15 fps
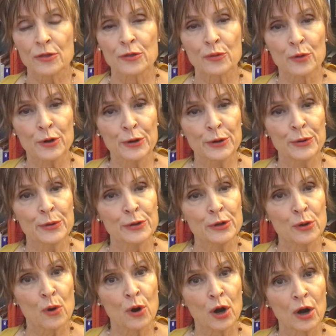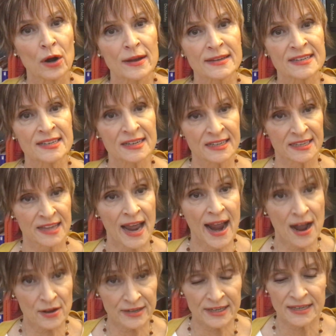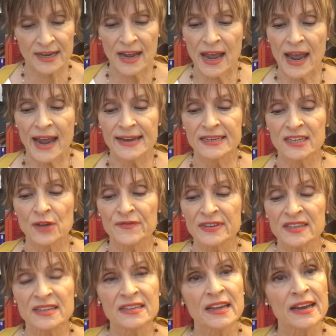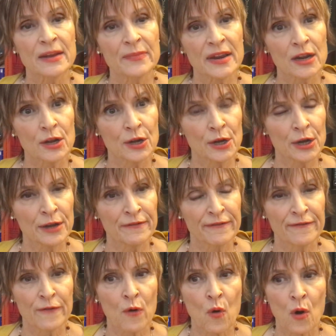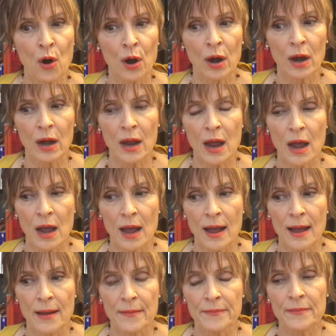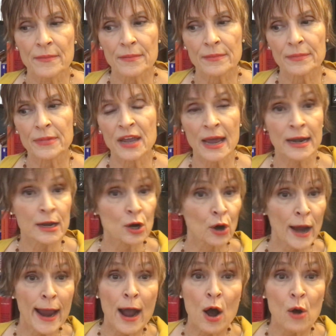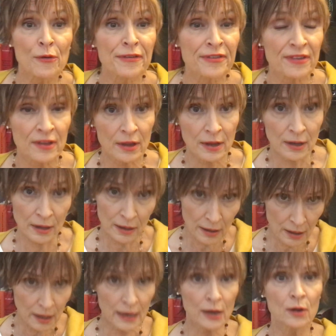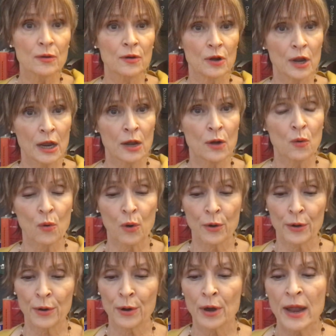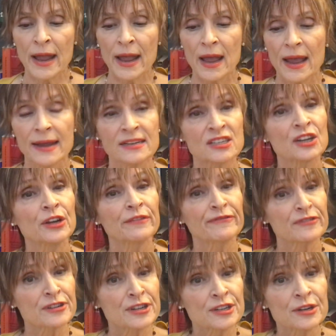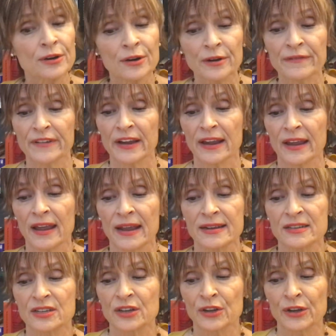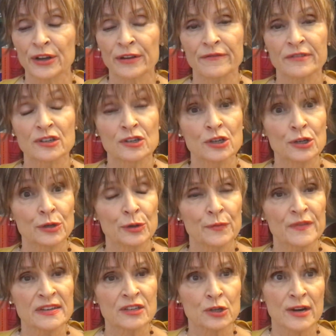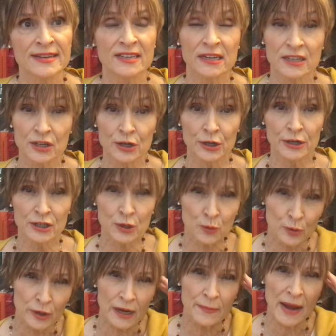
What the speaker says: through your 6th house. And so this is going to be good for getting your health in order. It's good for serving. This transit is good to really